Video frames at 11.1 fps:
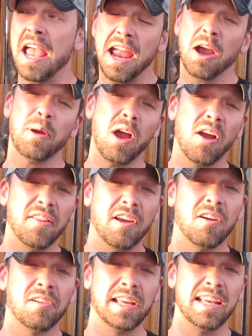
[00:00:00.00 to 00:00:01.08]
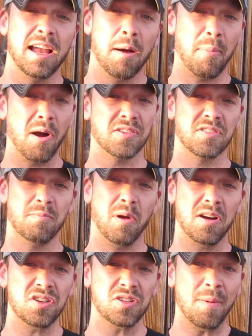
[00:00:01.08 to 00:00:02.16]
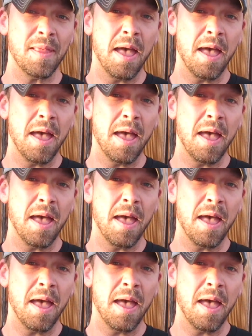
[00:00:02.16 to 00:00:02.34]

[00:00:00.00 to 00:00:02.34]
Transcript: Here we are in the early parts of March.